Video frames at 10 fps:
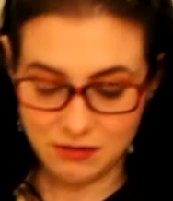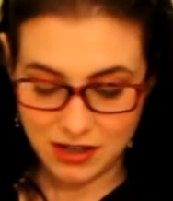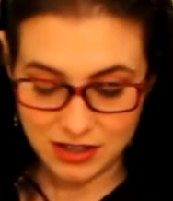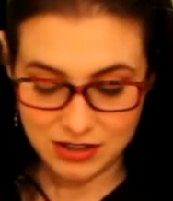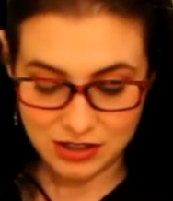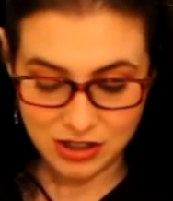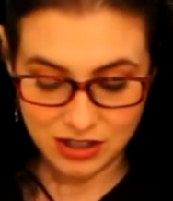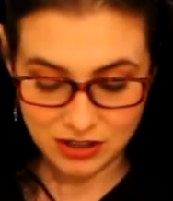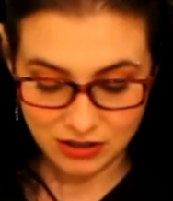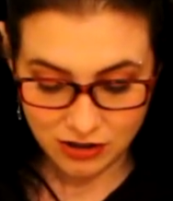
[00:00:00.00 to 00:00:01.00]
We had the
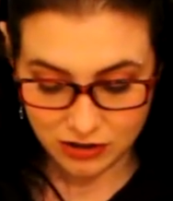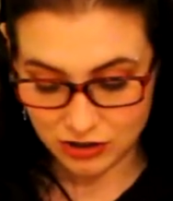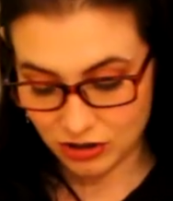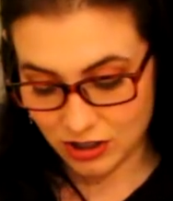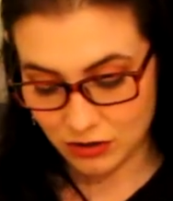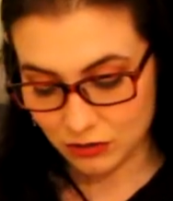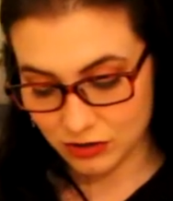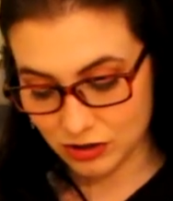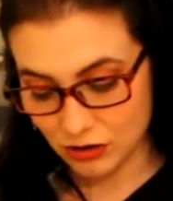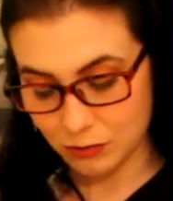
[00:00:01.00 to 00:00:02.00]
chicken or the turkey noodle
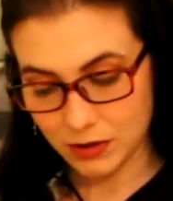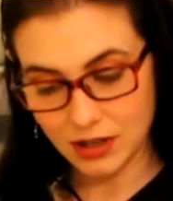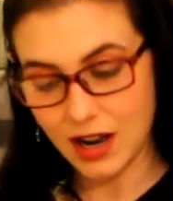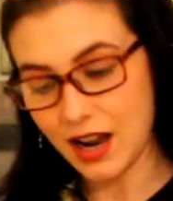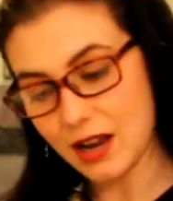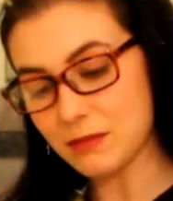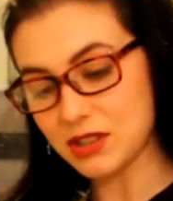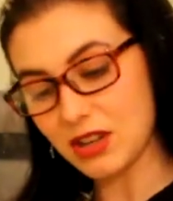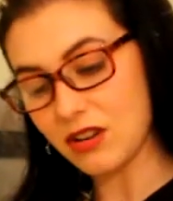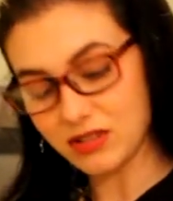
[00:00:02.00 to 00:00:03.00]
soup, and I'm
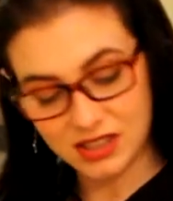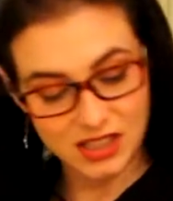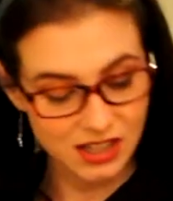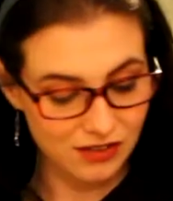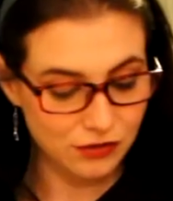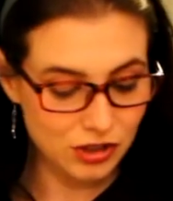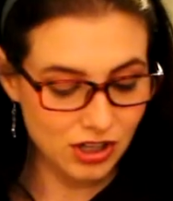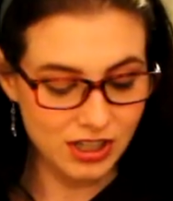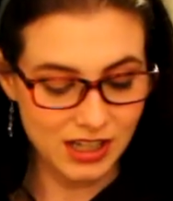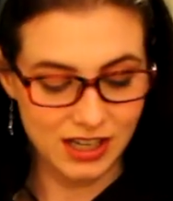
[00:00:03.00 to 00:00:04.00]
so sick of
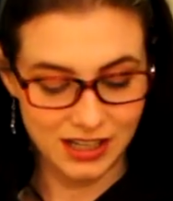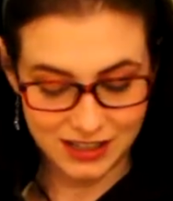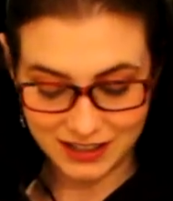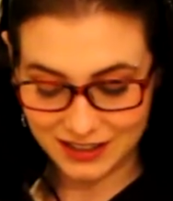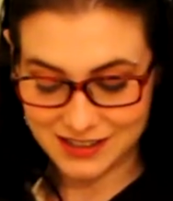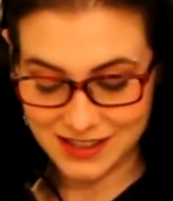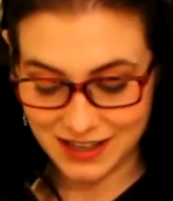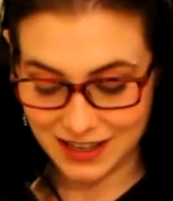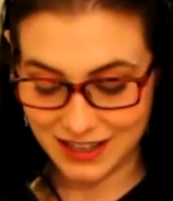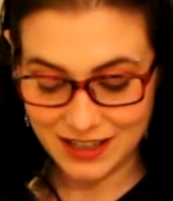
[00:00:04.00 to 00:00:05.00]
turkey. It's
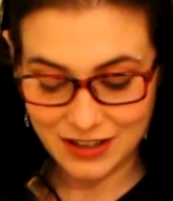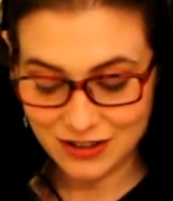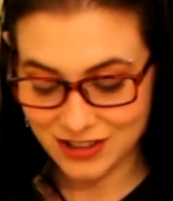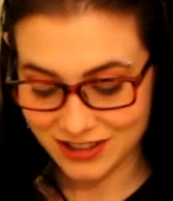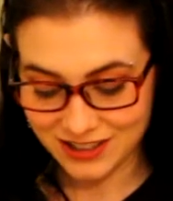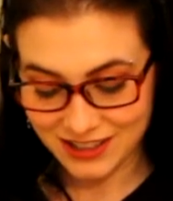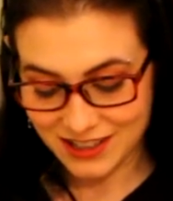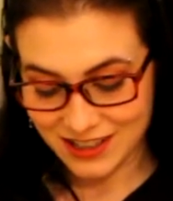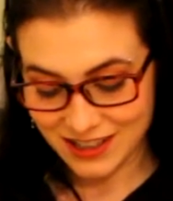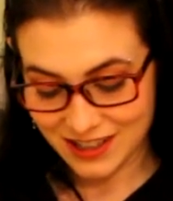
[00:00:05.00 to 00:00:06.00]
like, kiddo,
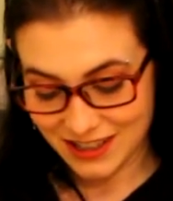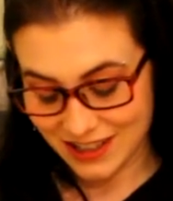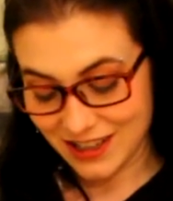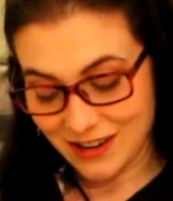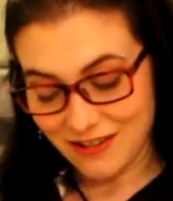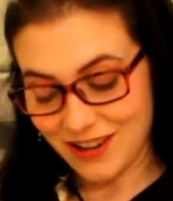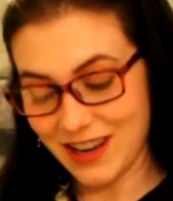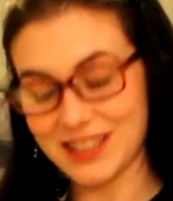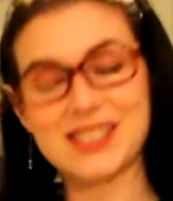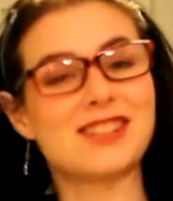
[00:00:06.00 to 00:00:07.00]
we
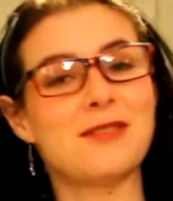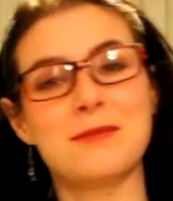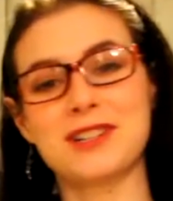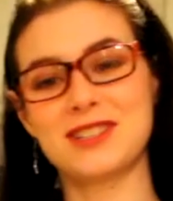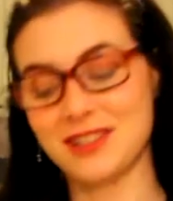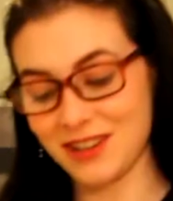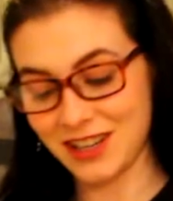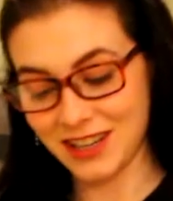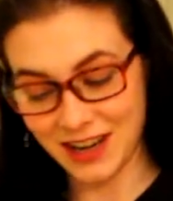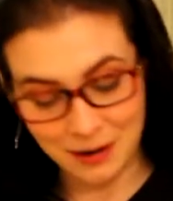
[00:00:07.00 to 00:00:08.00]
got so much
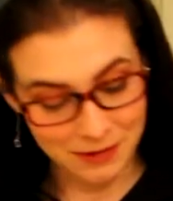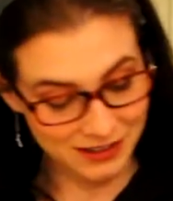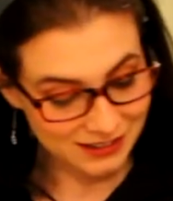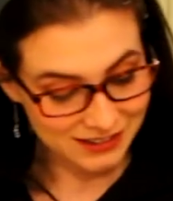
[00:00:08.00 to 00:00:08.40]
turkey coming.